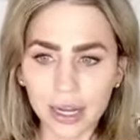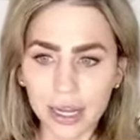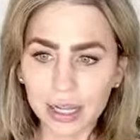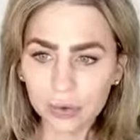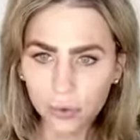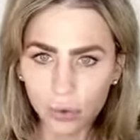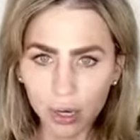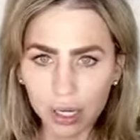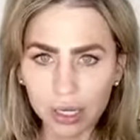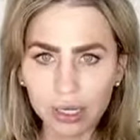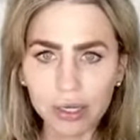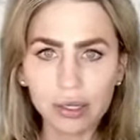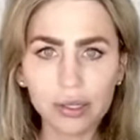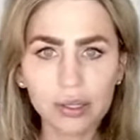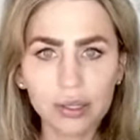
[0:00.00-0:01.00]
in one
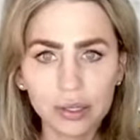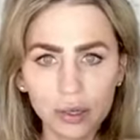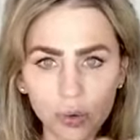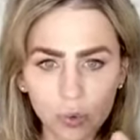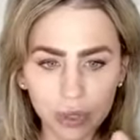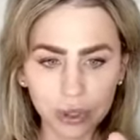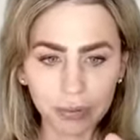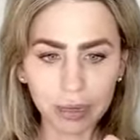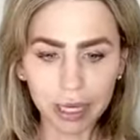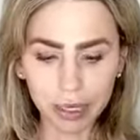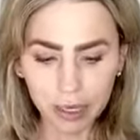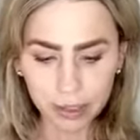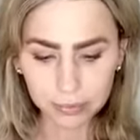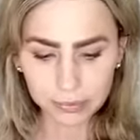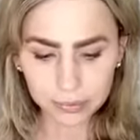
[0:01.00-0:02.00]
with a makeup.